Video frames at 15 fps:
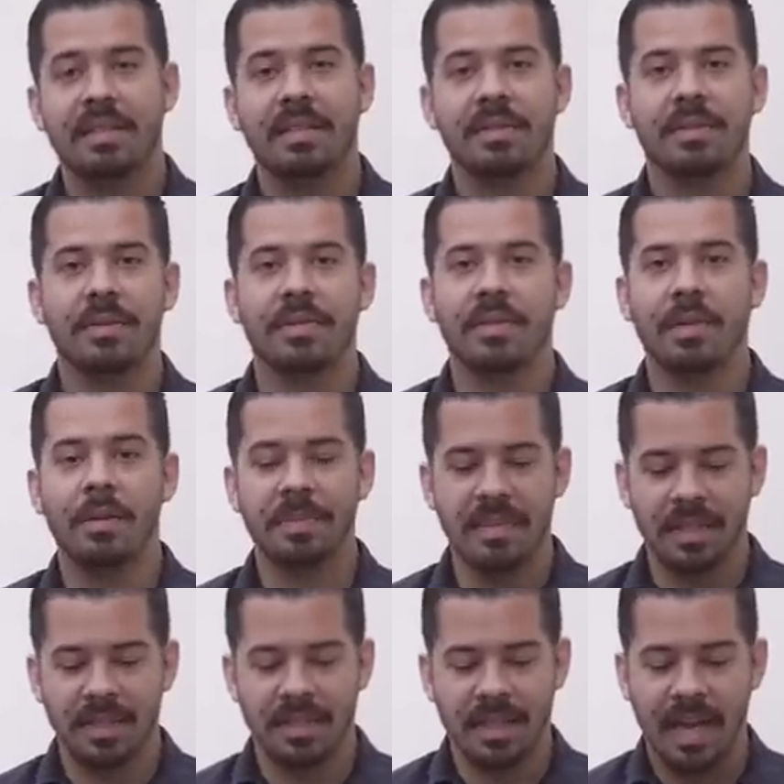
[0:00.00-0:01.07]
these two soaps
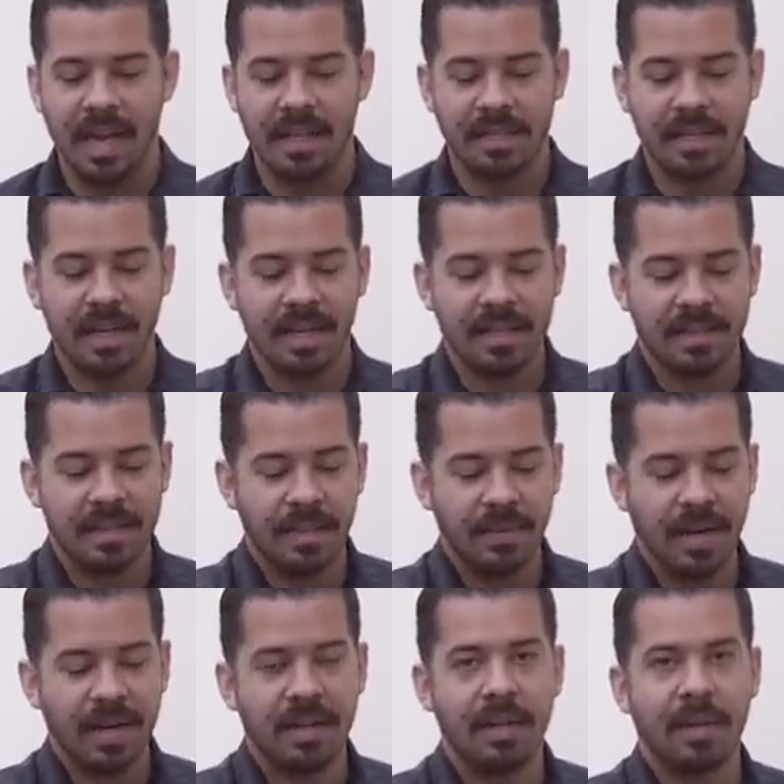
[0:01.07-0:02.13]
is, as you guys see
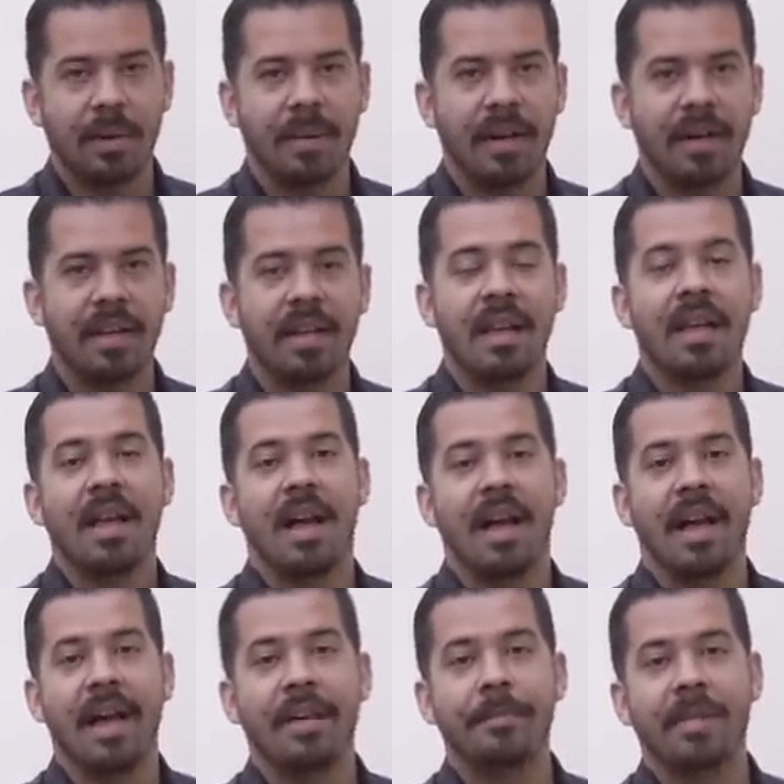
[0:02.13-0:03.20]
right here already, I
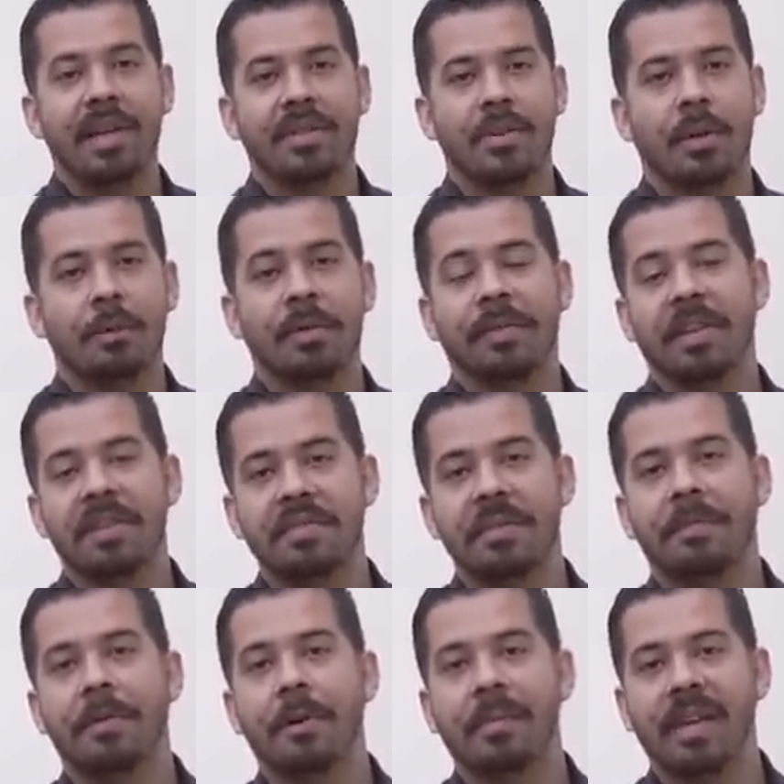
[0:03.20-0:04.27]
have my Torque Professional
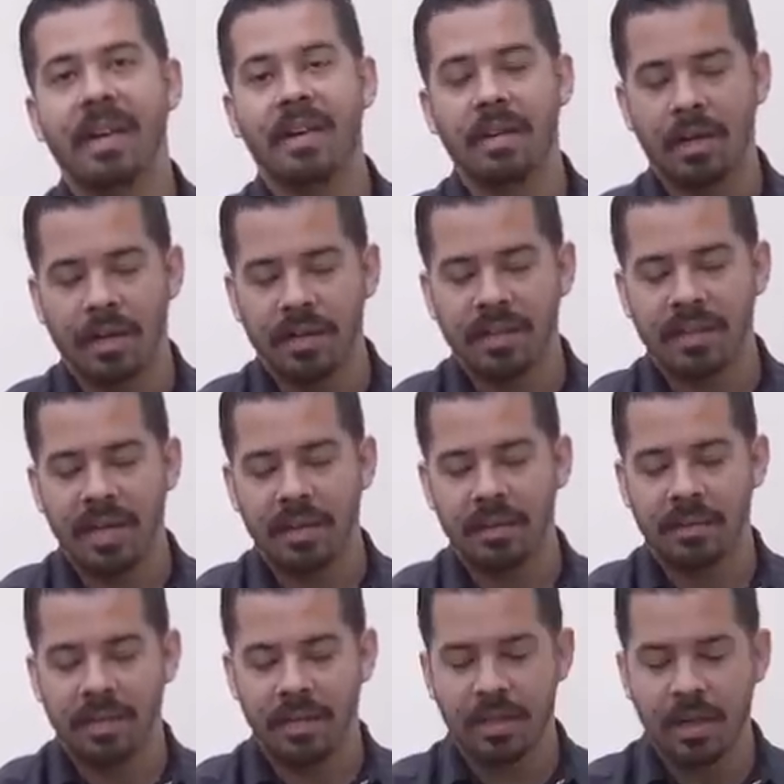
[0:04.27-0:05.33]
Foam Cannon already
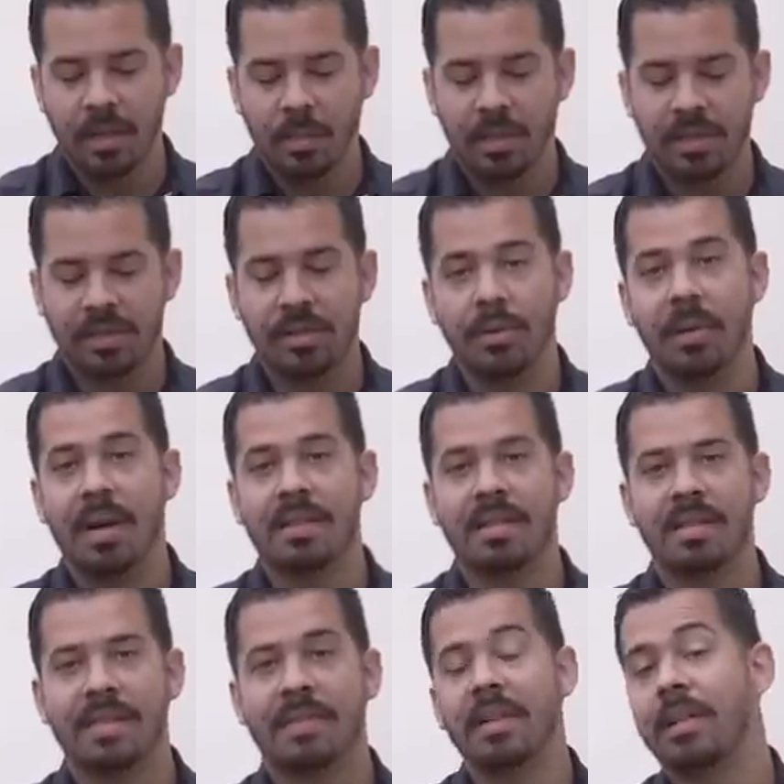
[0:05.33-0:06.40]
diluted with 2
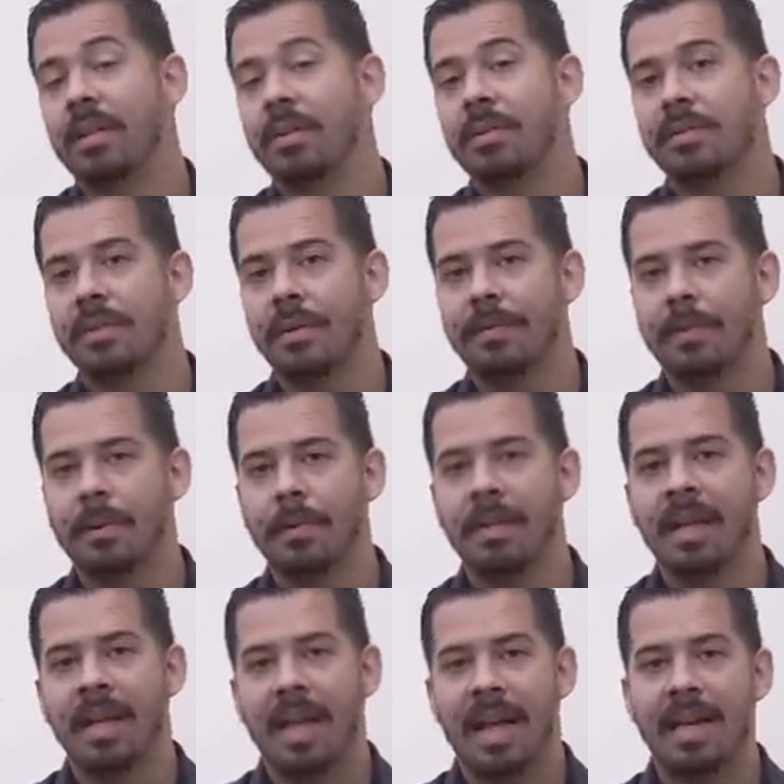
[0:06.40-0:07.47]
ounces of Honeydew Snow Foam,
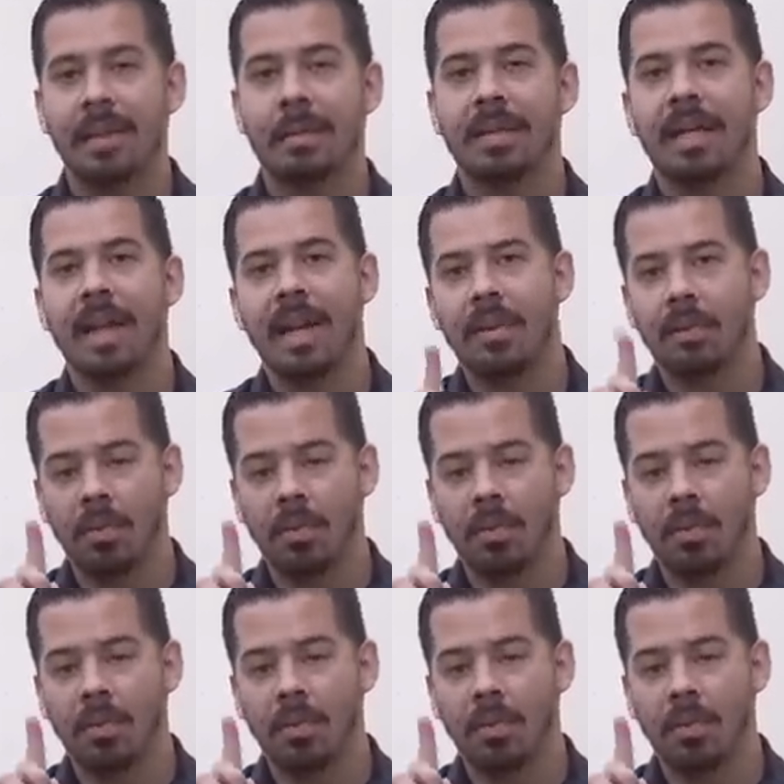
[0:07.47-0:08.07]
and I'm gonna add